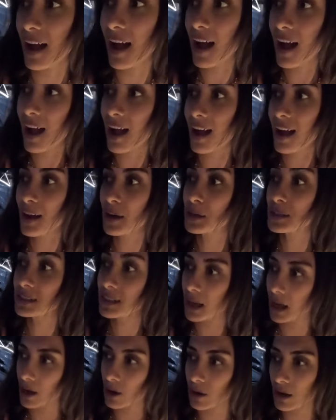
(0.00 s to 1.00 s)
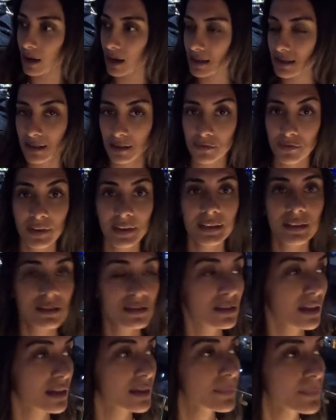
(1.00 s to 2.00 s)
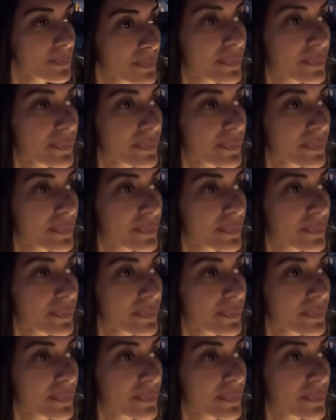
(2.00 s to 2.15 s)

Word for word: Ah, so our other friend is there.